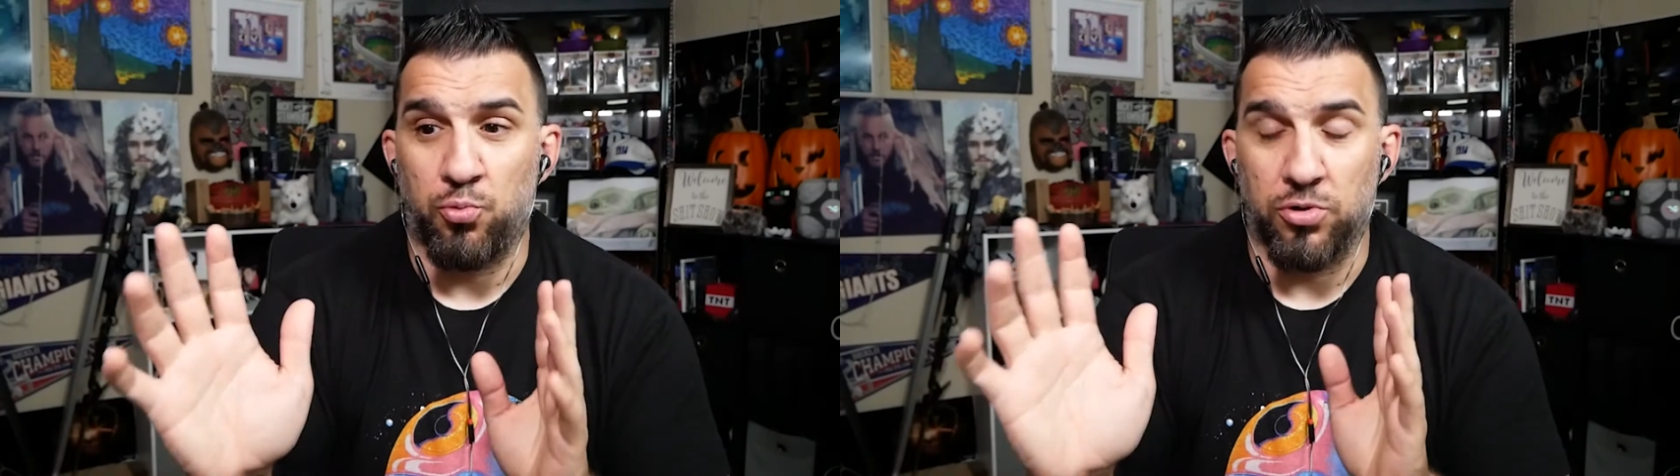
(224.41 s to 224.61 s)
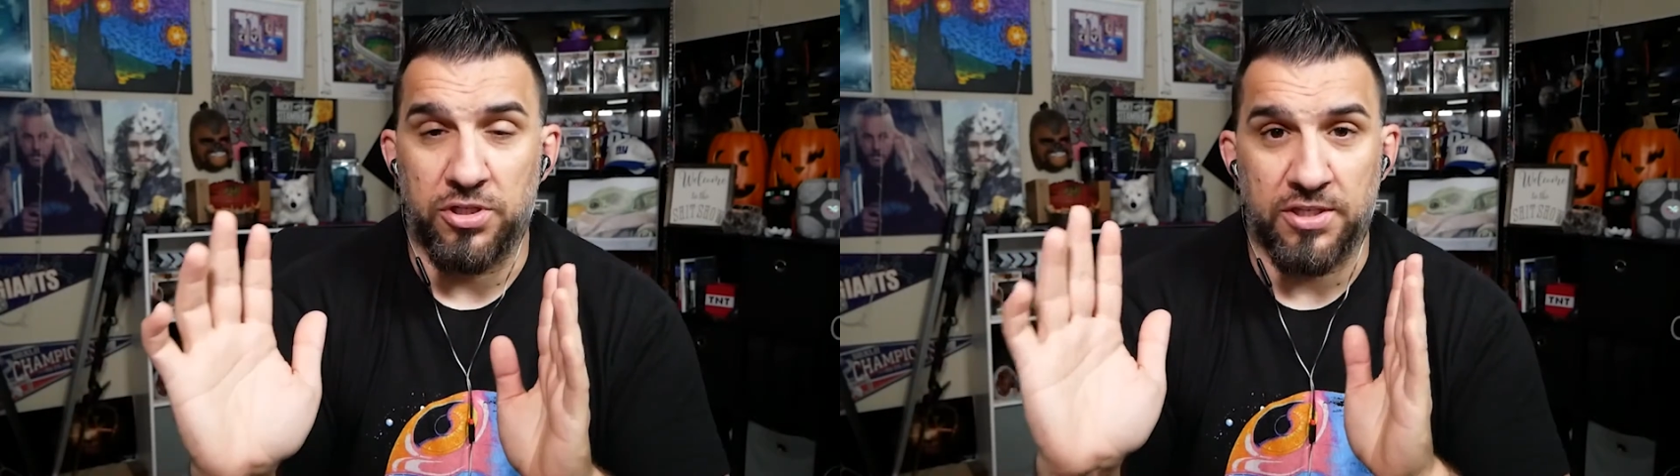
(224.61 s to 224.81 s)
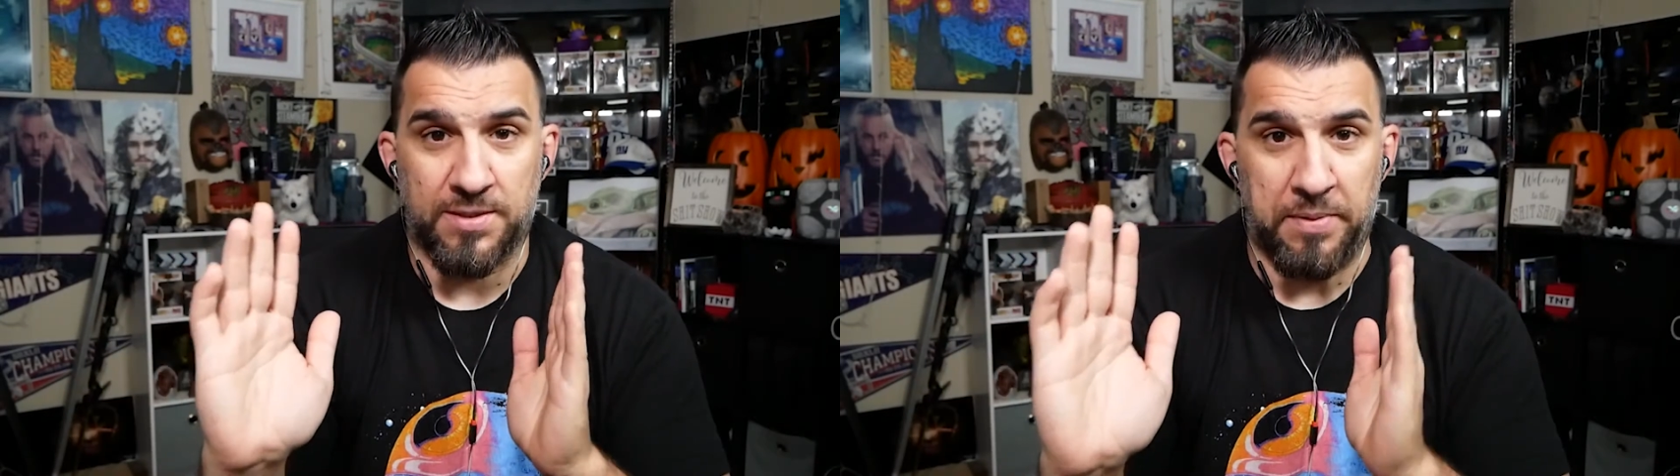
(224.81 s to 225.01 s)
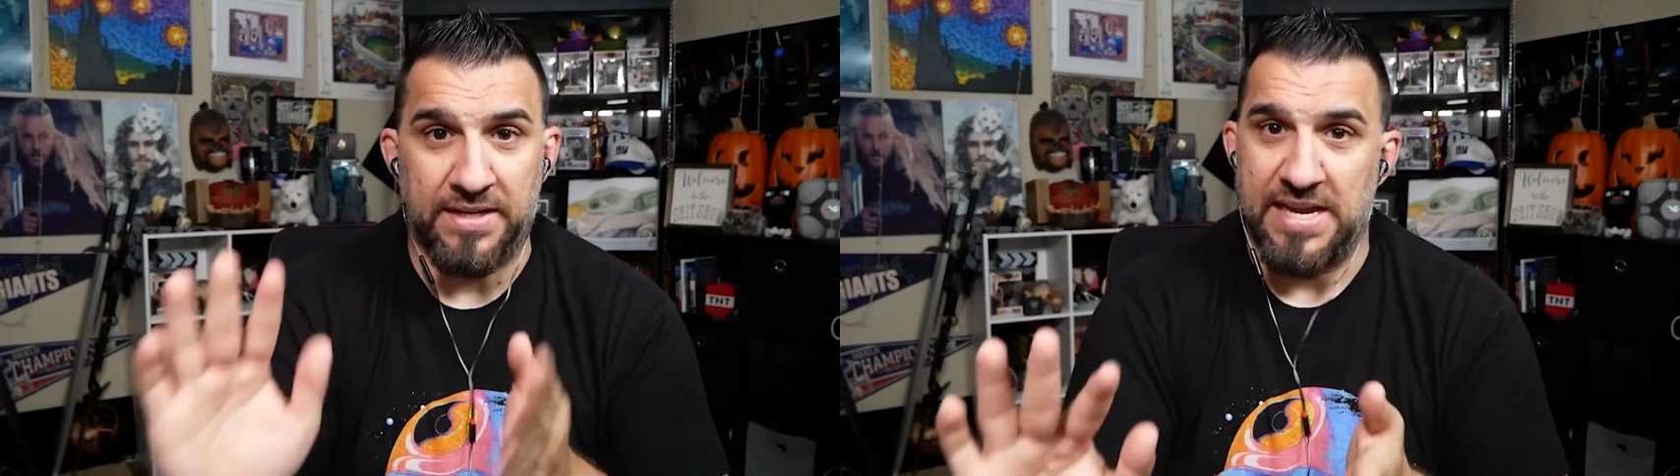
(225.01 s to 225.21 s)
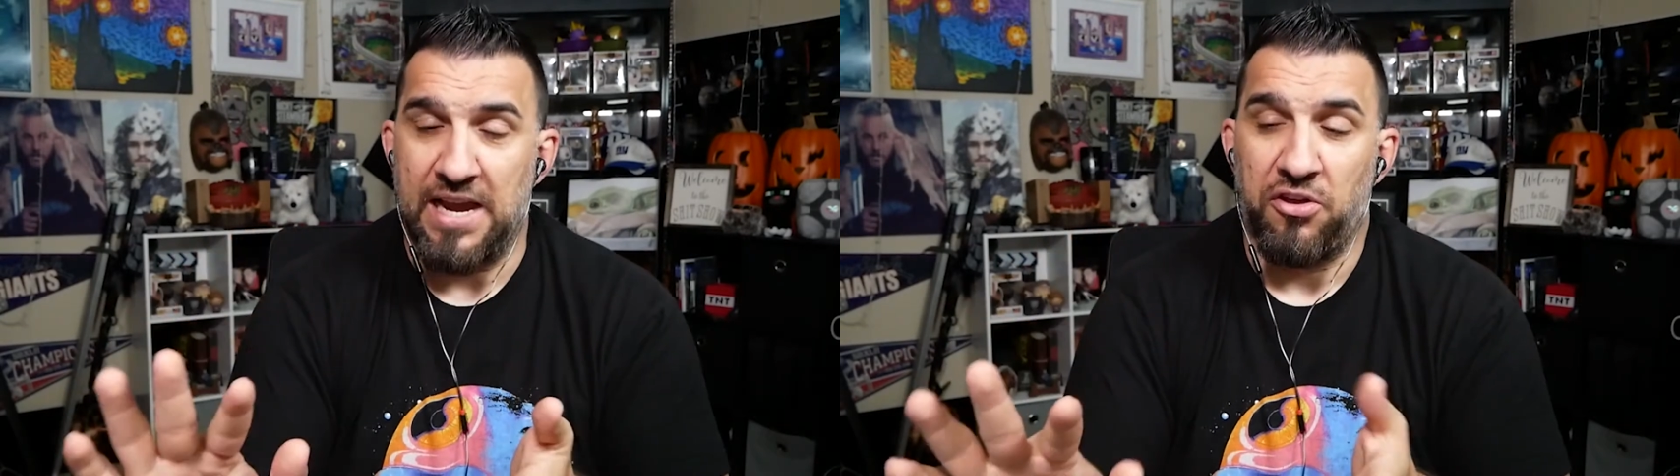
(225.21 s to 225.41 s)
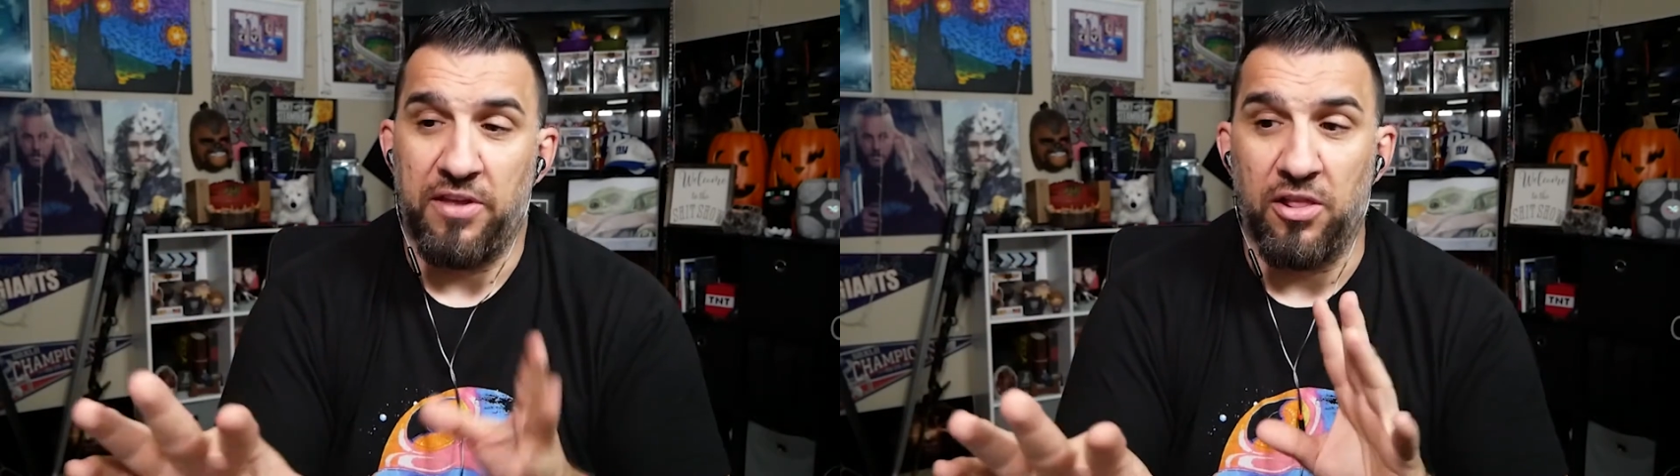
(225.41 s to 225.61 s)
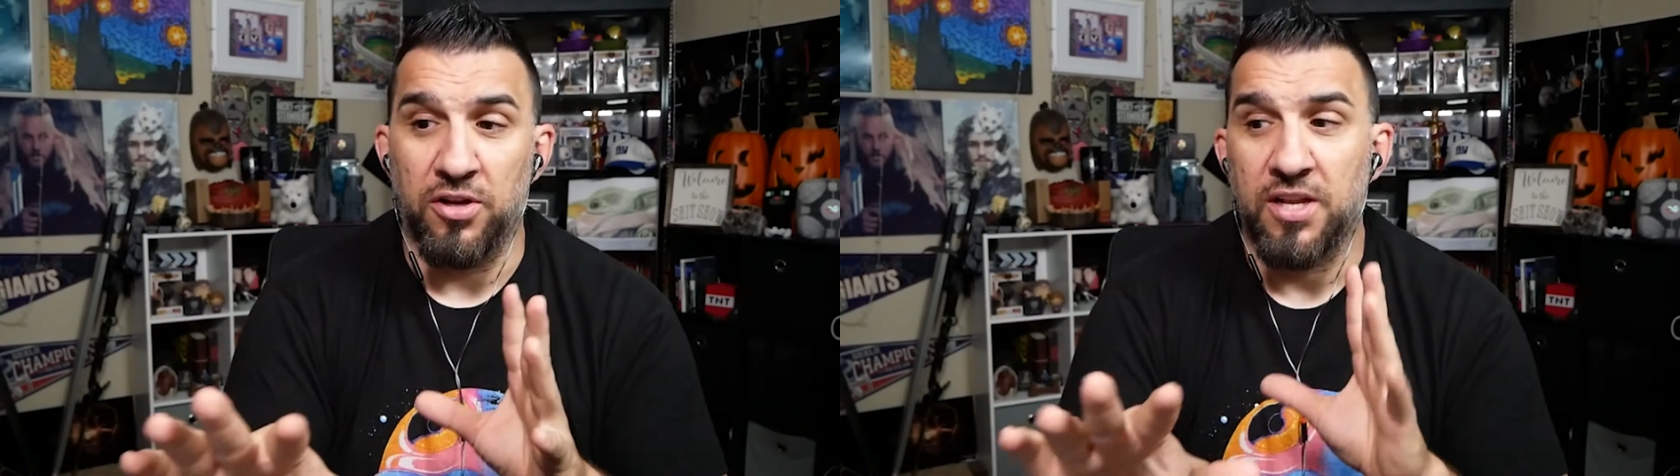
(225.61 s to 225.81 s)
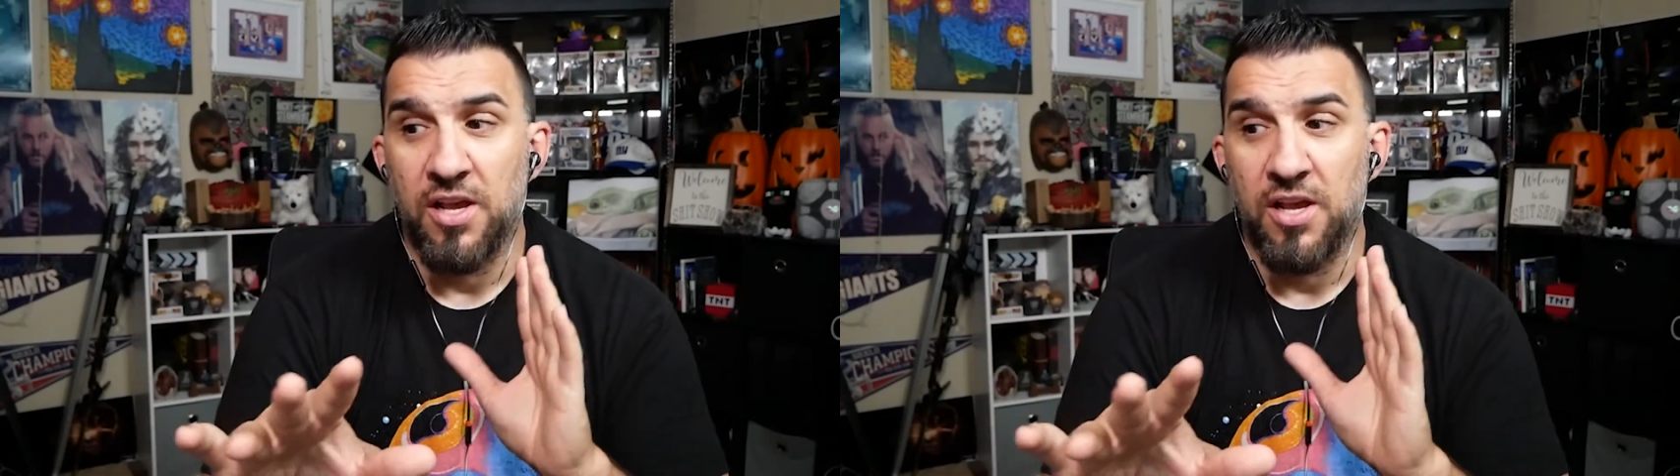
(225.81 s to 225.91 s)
were just spectacular.